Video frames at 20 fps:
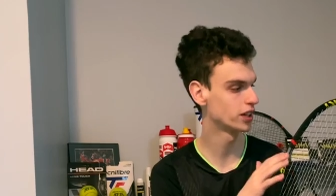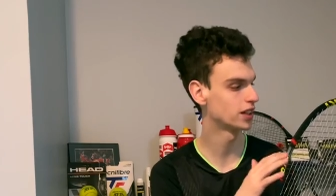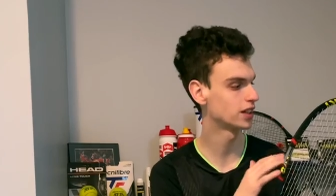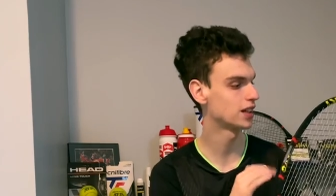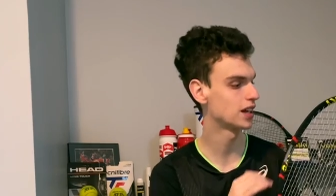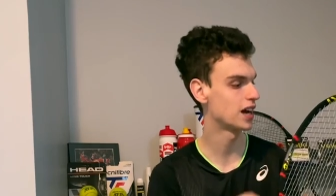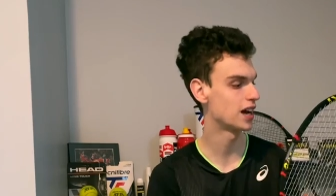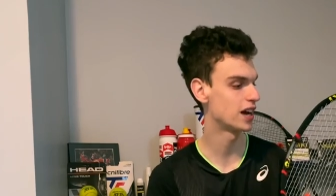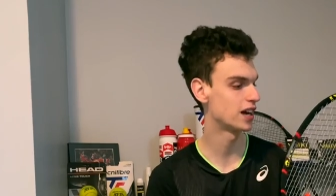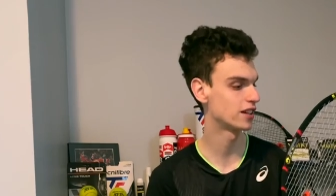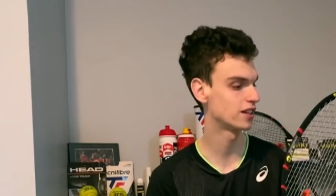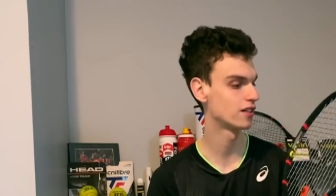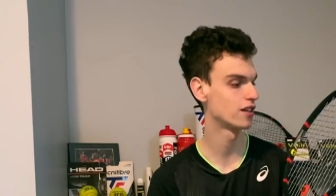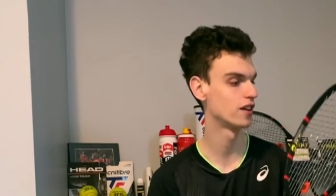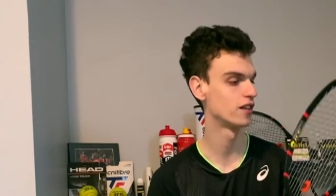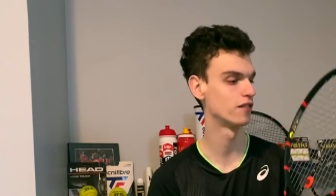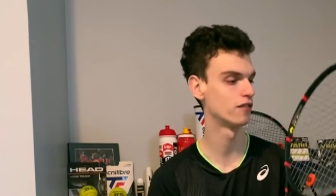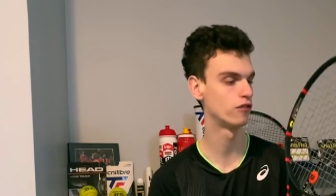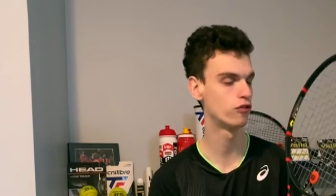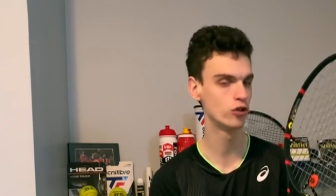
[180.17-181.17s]
it at
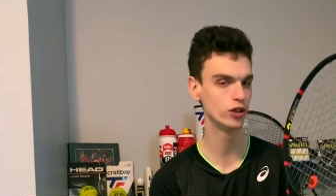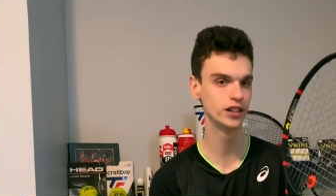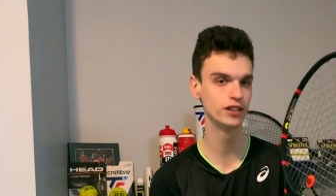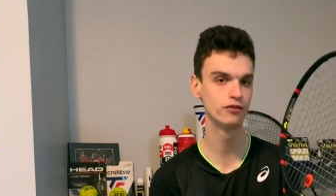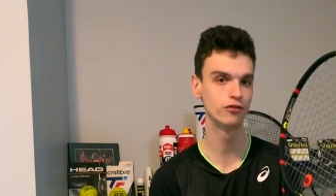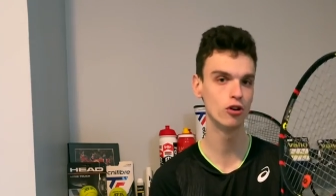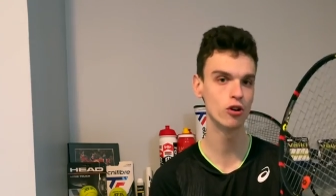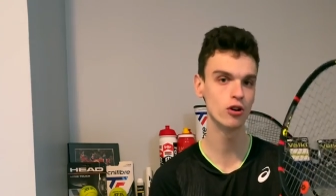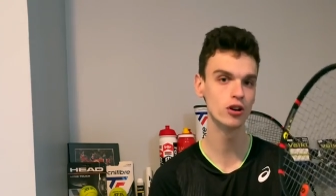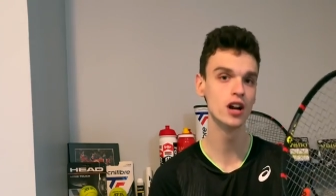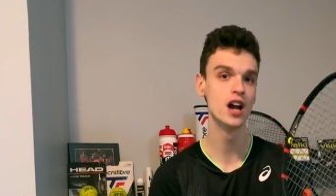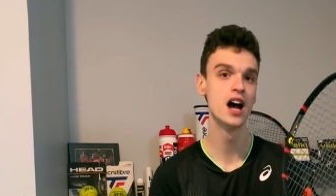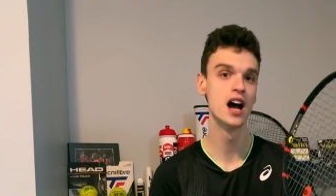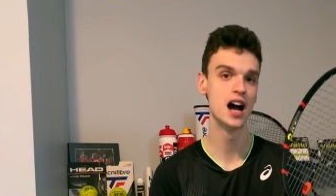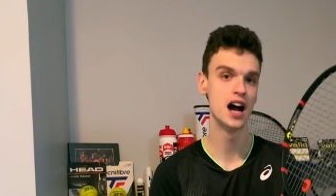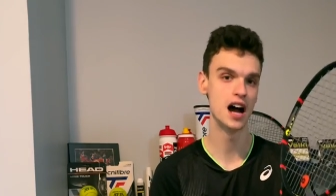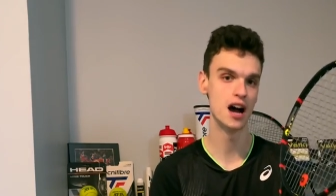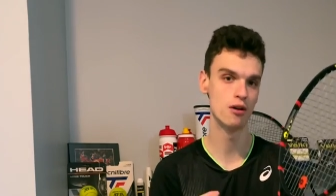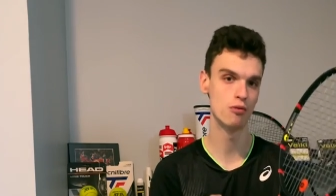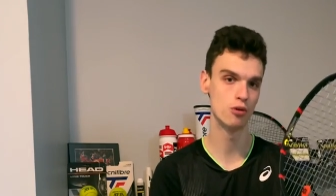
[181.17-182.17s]
44,
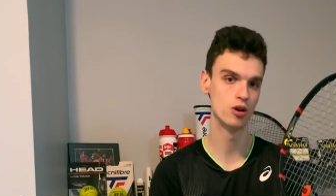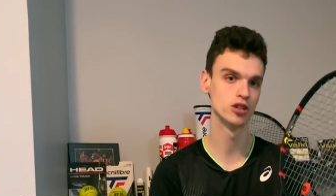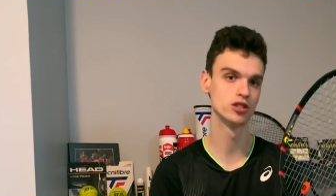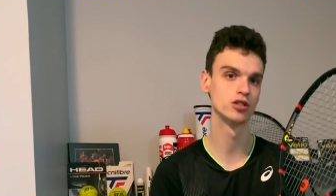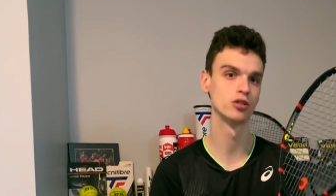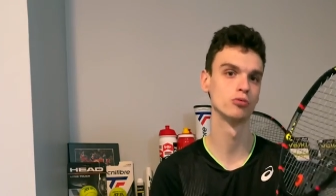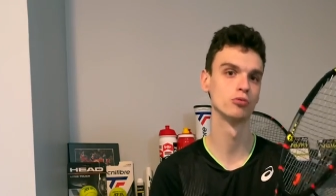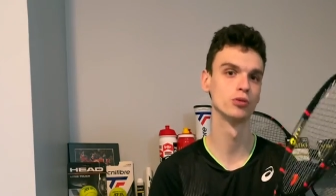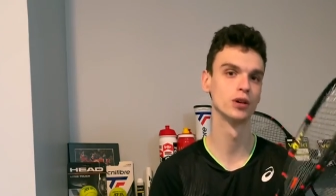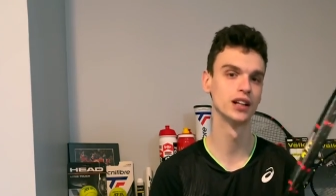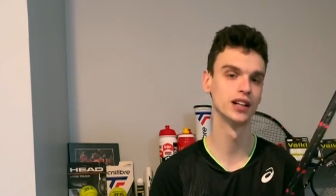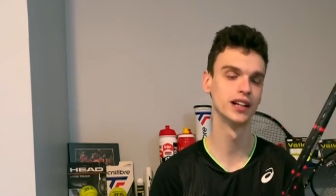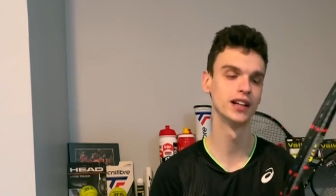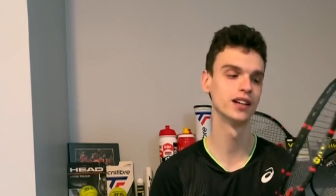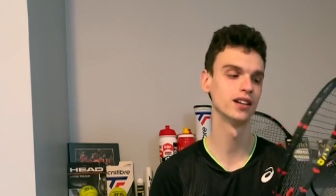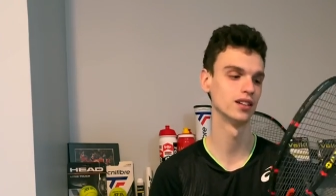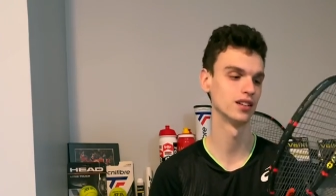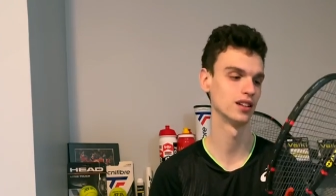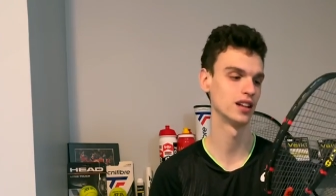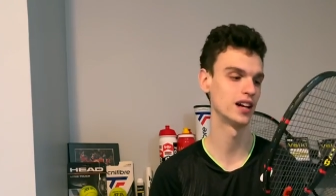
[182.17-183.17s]
I was
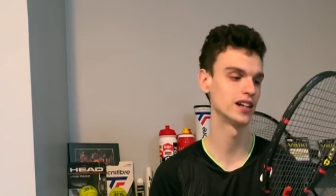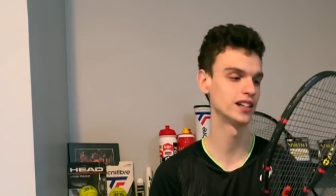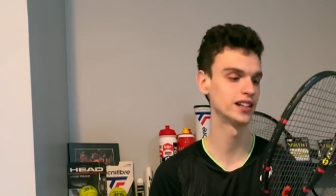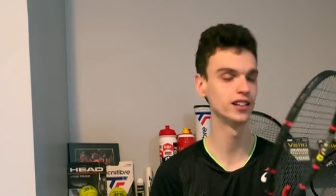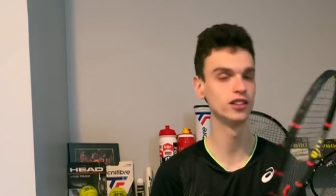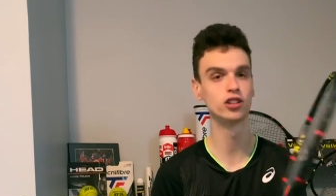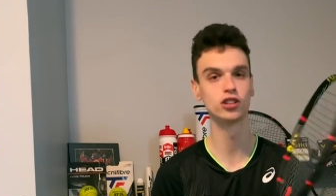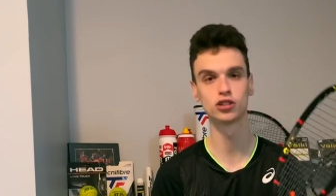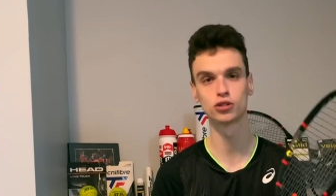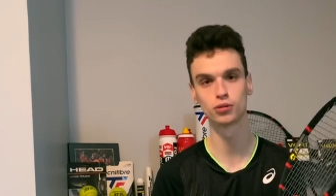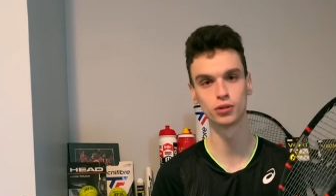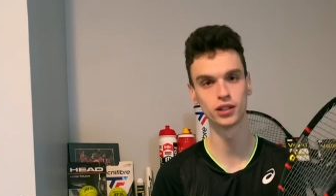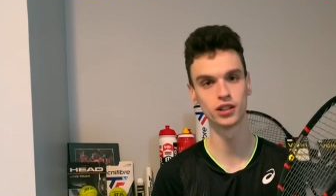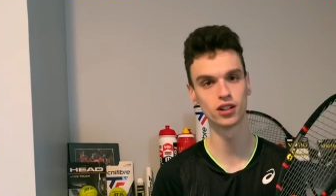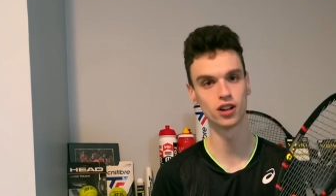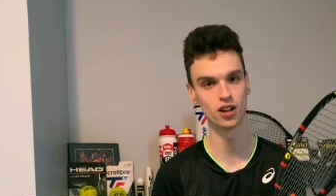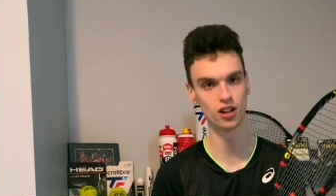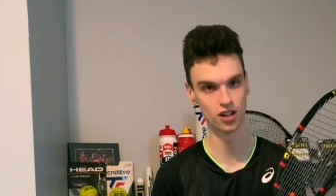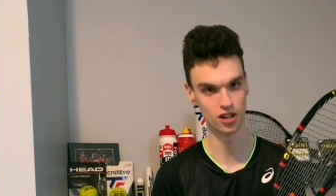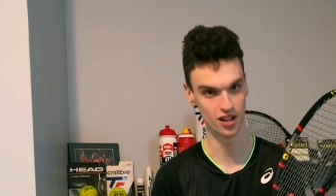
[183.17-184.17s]
really liking the string
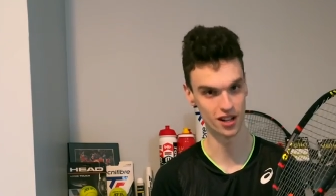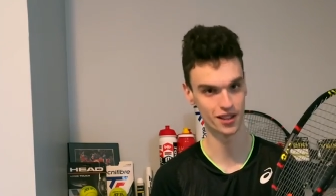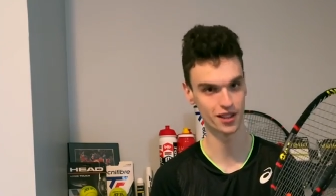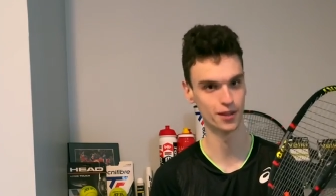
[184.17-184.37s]
a lot.